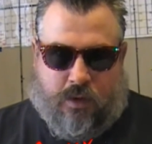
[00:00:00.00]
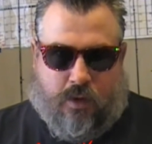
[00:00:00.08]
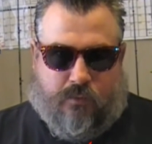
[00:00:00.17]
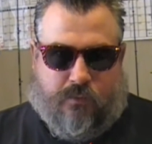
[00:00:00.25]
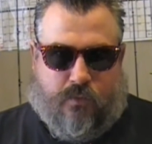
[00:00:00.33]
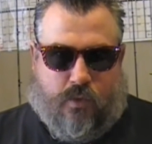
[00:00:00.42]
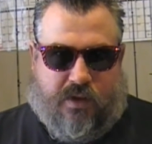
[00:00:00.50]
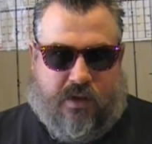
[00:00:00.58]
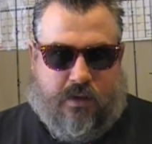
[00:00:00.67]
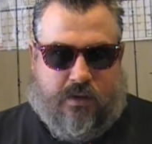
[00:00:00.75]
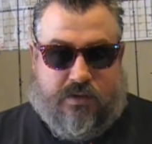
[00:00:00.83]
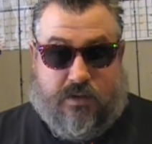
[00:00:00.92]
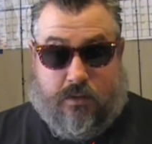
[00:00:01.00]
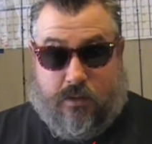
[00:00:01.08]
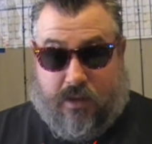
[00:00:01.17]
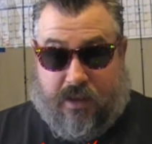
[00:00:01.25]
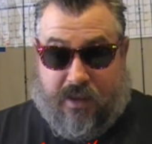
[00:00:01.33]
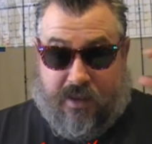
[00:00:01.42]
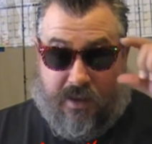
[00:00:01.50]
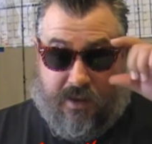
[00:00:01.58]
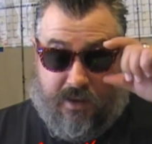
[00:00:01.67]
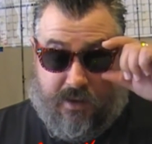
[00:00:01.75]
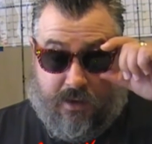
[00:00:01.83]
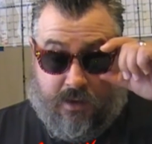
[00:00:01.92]
over 40 years.
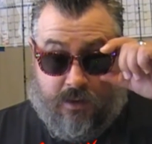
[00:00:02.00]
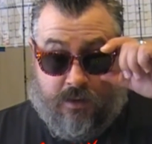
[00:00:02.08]
I